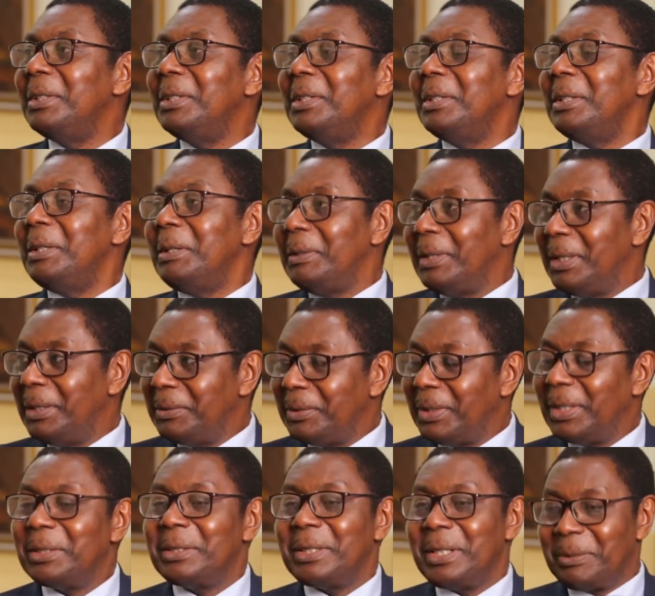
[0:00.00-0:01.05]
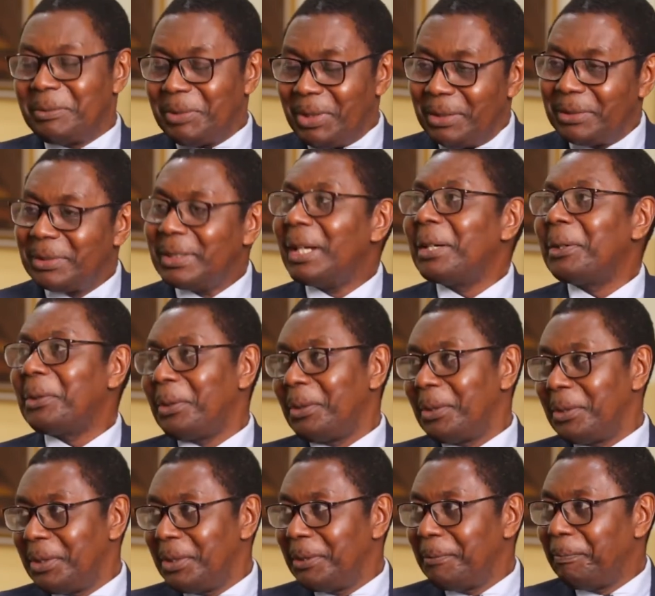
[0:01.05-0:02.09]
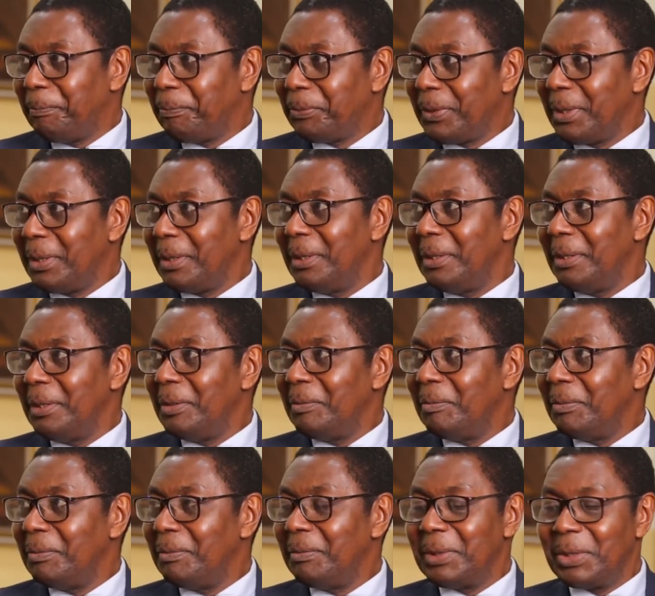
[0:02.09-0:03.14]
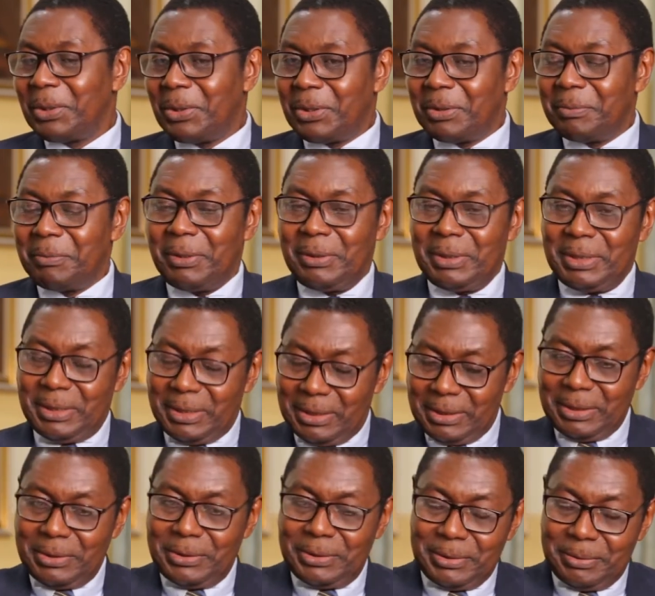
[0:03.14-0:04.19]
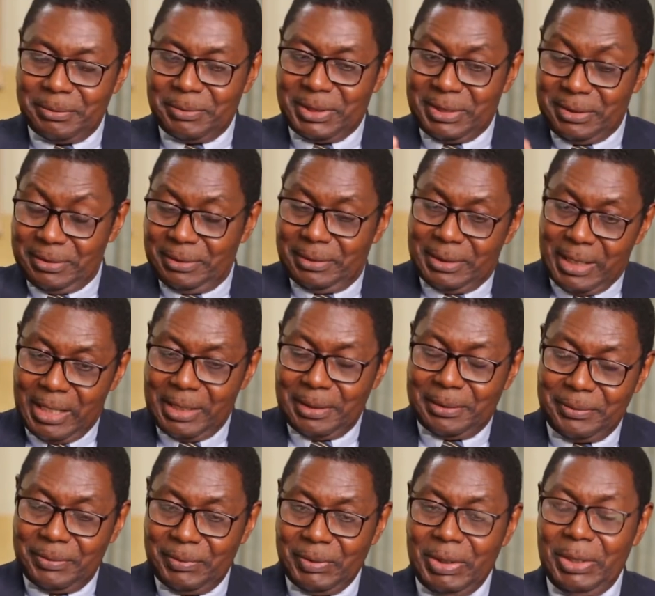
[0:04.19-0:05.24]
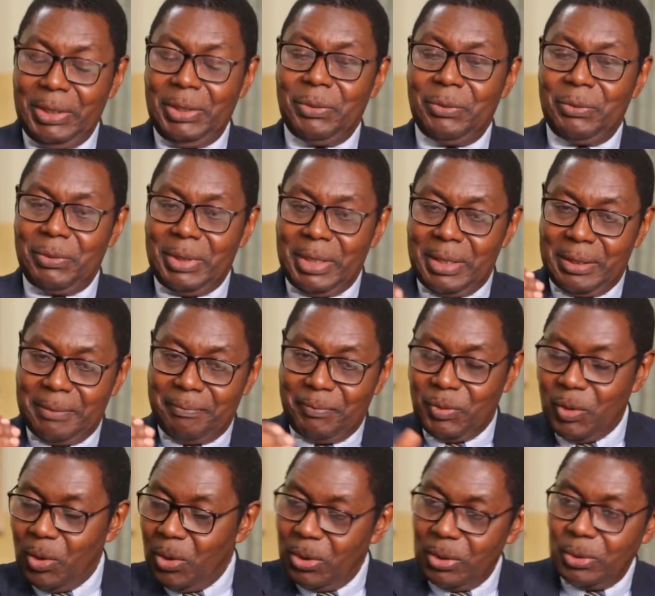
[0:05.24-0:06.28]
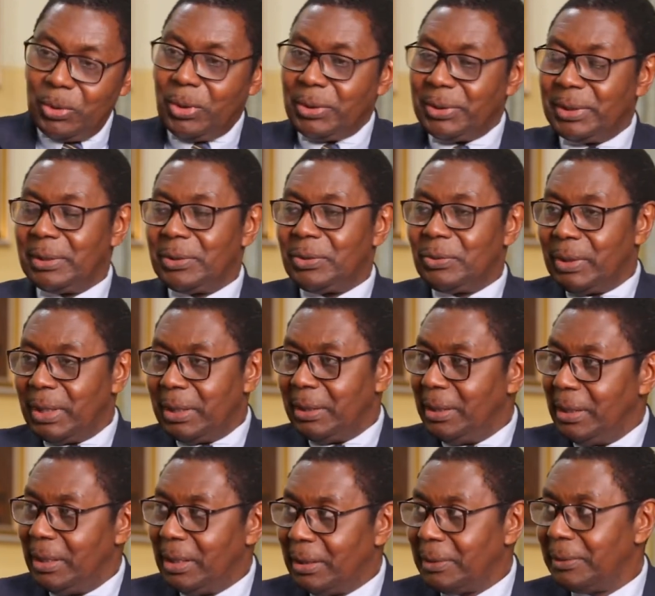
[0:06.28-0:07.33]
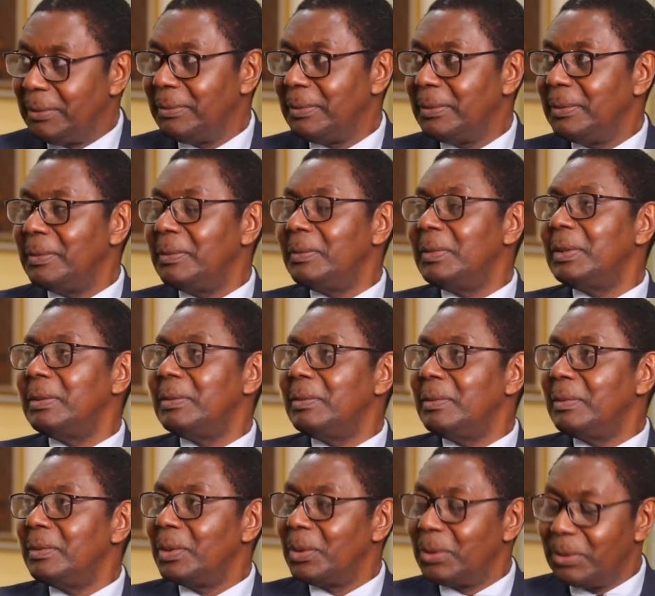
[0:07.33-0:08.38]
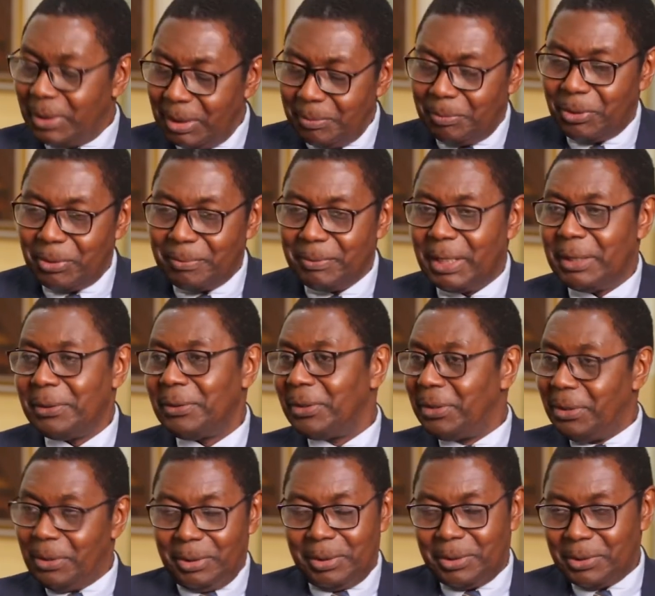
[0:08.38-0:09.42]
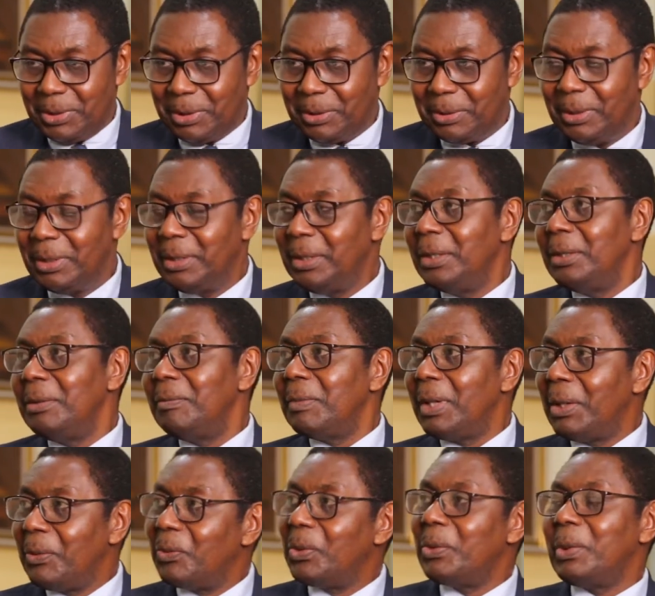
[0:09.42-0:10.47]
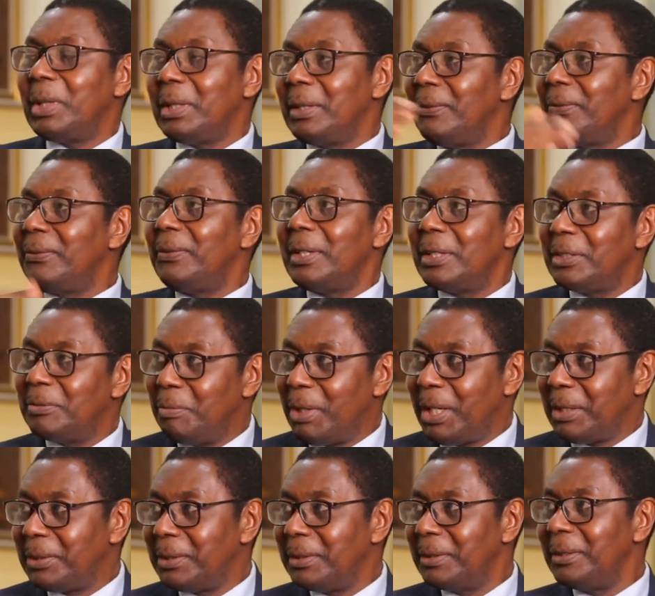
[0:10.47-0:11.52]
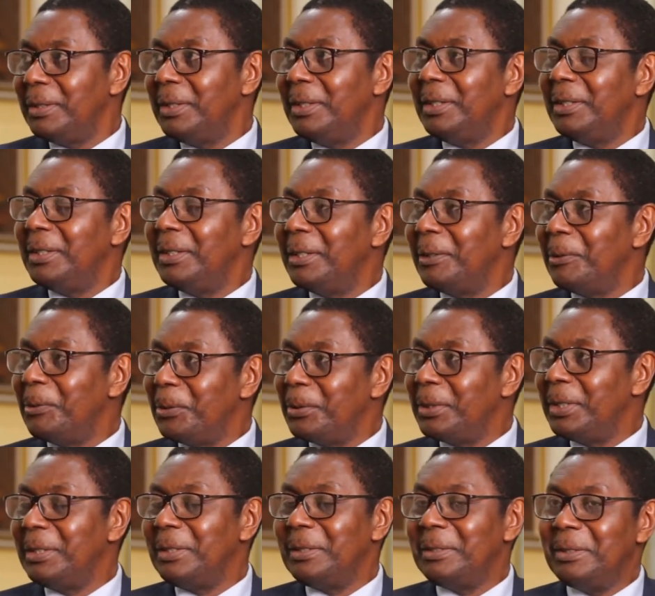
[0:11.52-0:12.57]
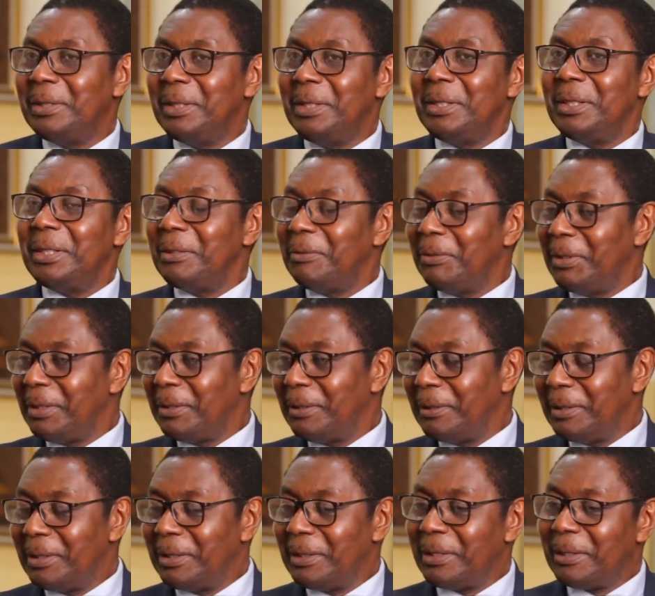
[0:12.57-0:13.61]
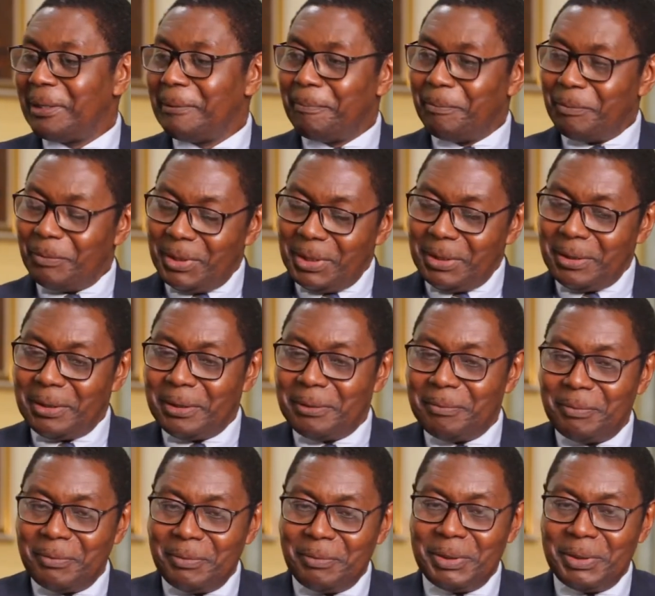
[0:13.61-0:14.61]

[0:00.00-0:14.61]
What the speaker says: and psychology. Because till then, all courses were here, diploma in theology. But we were the first batch, including even the